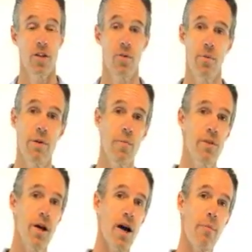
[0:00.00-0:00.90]
So when
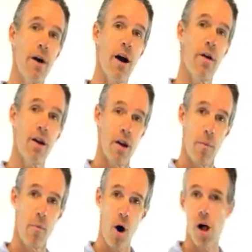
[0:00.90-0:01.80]
people talk about
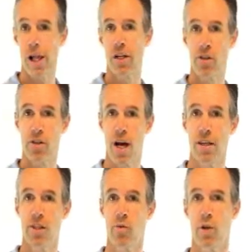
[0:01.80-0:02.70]
ball
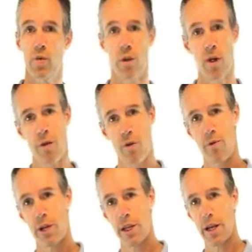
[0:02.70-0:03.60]
exercises, which we'll go
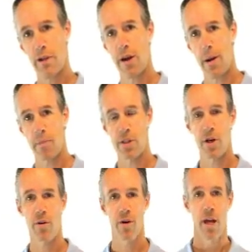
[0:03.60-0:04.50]
through in a later
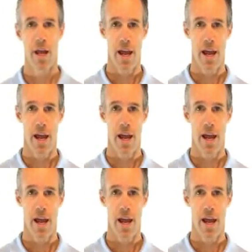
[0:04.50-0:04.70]
episode,